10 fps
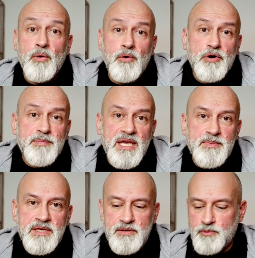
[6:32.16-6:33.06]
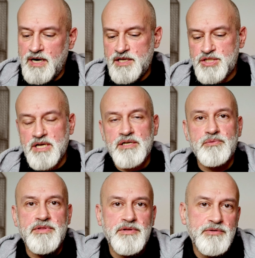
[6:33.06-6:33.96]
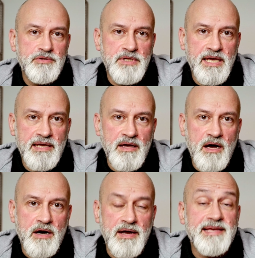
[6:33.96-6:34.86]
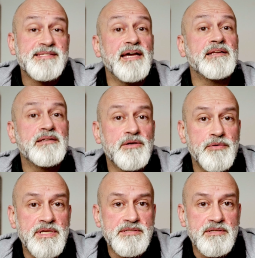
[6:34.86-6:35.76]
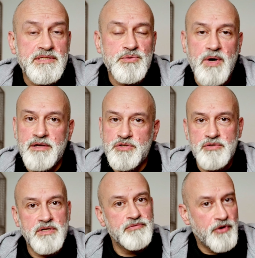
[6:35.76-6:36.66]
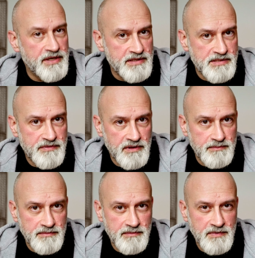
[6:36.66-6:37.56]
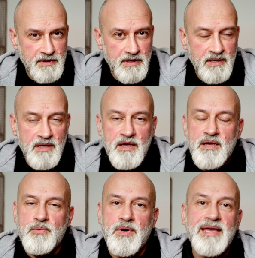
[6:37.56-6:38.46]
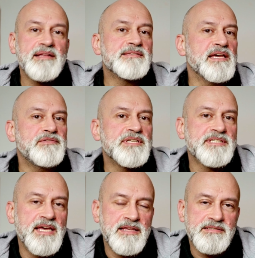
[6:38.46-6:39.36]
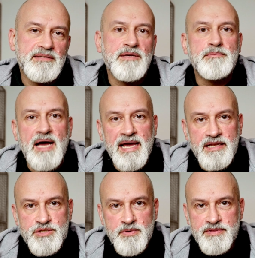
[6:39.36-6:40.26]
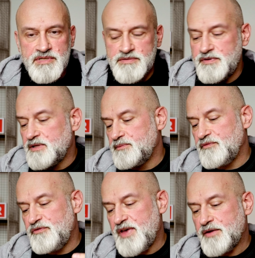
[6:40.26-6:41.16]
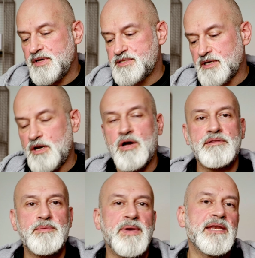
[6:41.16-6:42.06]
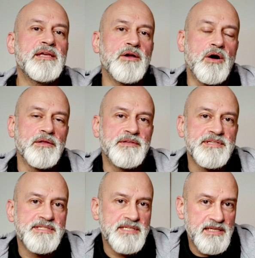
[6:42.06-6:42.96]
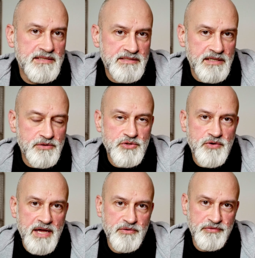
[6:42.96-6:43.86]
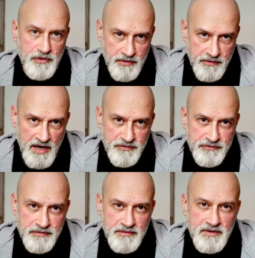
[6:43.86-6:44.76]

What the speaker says: Or maybe what I shared with you today are exactly the reasons why you should avoid this film. What I can safely say is that the mileage with this film varies a lot depending on the scenes that you try to photograph.